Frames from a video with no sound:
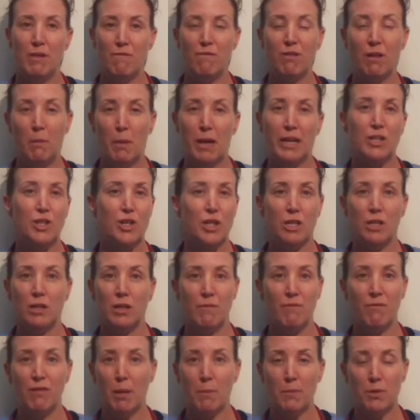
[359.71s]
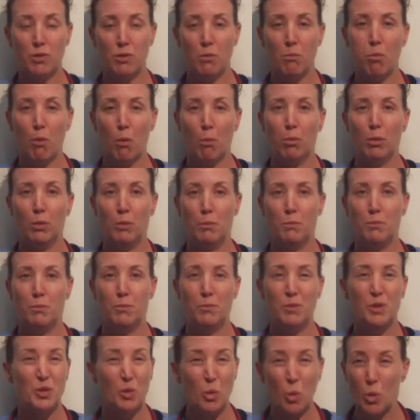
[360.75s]
inflammatory
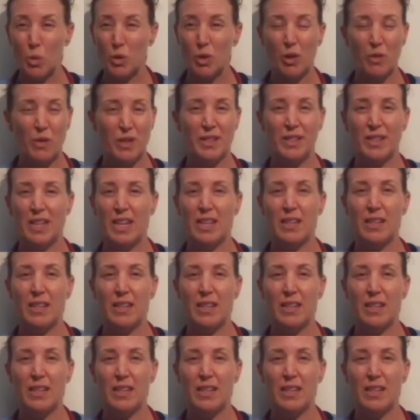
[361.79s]
problem, sores on the